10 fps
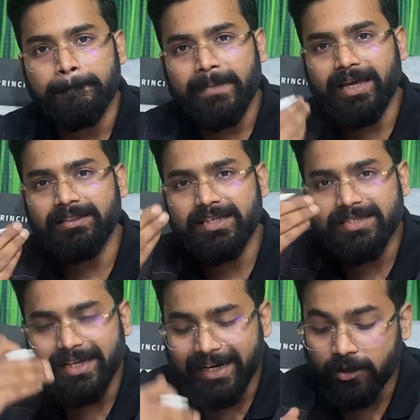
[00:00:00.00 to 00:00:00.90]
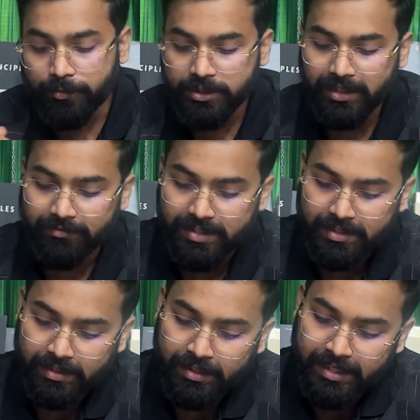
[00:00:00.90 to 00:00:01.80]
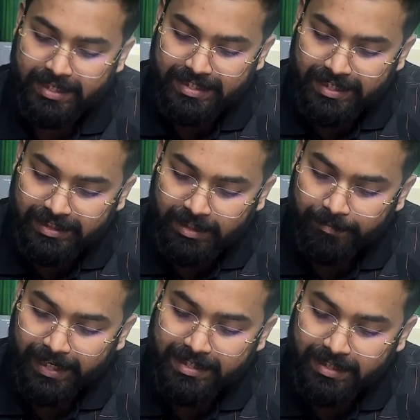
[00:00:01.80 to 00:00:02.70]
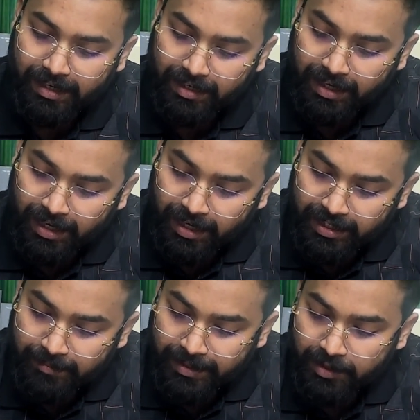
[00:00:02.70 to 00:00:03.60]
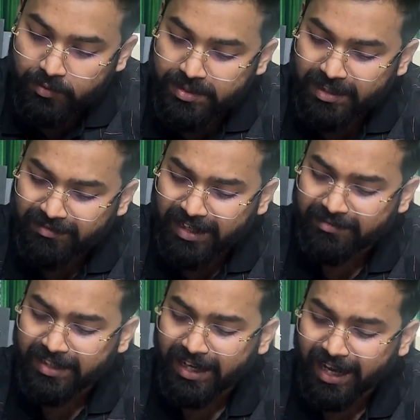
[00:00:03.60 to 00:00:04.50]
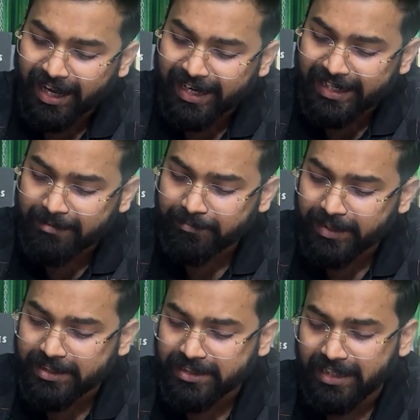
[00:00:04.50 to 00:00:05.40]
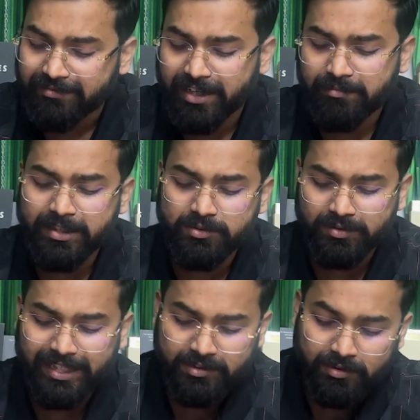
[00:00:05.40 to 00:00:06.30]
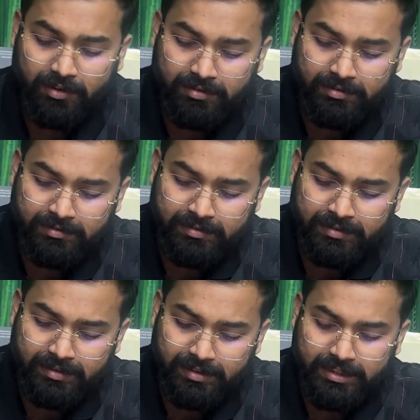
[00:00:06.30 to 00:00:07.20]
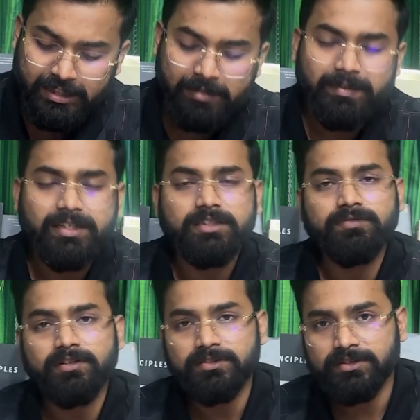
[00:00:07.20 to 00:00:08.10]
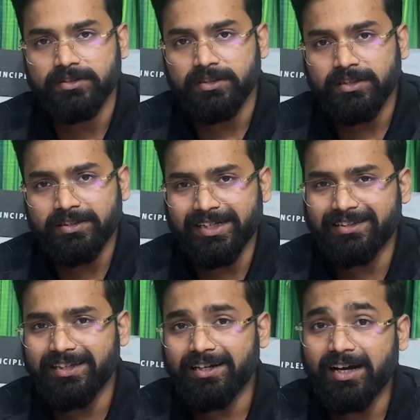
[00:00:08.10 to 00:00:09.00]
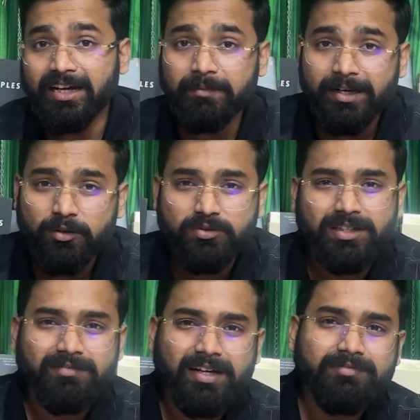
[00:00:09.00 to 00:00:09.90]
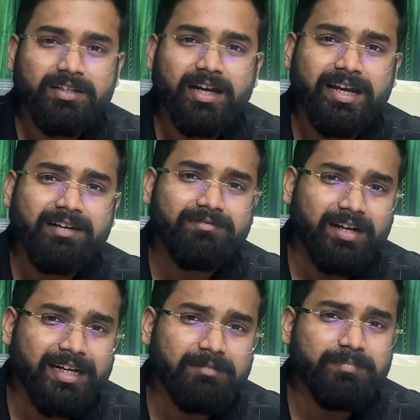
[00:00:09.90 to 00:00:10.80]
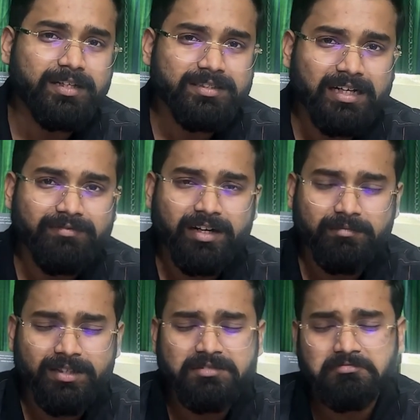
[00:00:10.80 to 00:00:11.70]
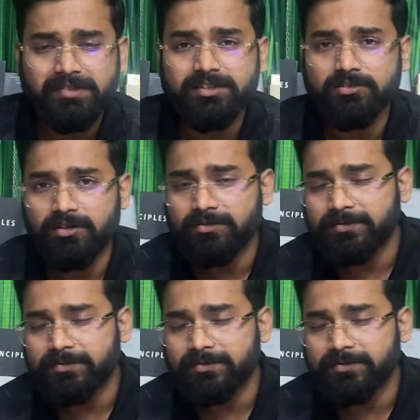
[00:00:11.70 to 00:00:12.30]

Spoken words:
In the second option, I will say C3 plants are unable to survive in high temperature environments. No, that's wrong. This statement is false. That they are unable to survive in high temperature environments, it's wrong.